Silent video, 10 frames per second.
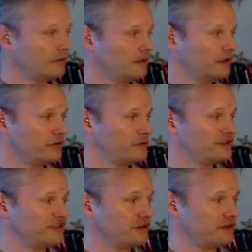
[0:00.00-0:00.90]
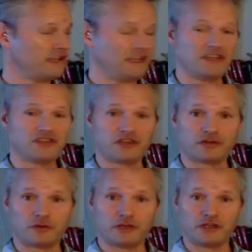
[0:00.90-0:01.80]
Here we see our E's. I
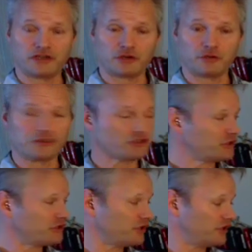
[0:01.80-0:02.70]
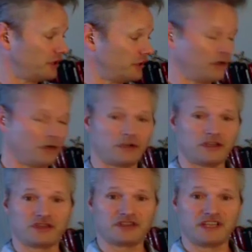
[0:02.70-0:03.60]
don't want to use open strings right now. I want
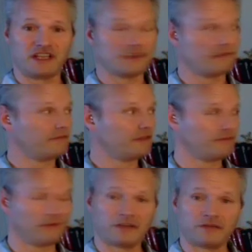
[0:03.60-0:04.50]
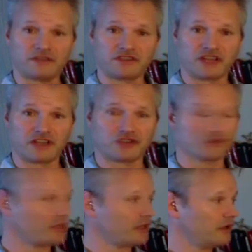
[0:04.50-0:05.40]
to use E at the 5th fret of the second
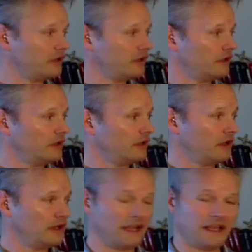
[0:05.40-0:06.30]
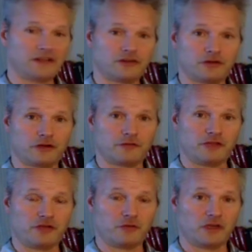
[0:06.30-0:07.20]
string, an 8th note on
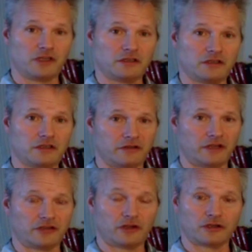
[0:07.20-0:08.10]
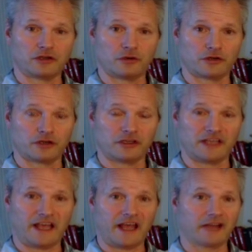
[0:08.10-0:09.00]
beat 1, a dotted quarter on
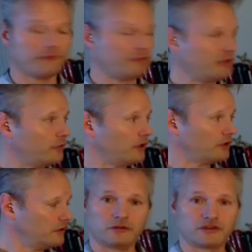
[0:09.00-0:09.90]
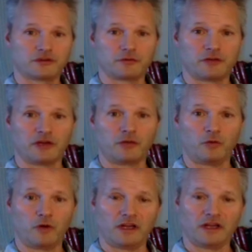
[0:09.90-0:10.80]
the and of beat 1. So we're playing
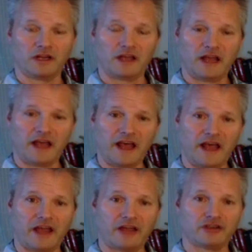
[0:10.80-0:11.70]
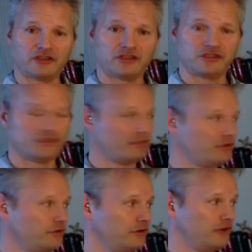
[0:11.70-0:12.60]
1 and
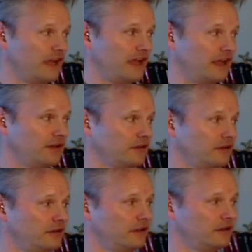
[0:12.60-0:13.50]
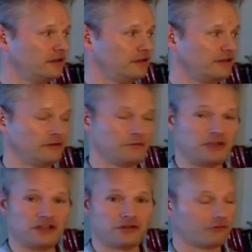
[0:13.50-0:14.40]
2 and, leaving
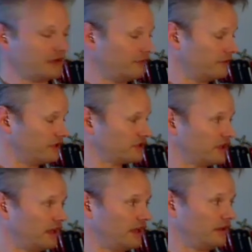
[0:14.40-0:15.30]
beat 3 for this guy.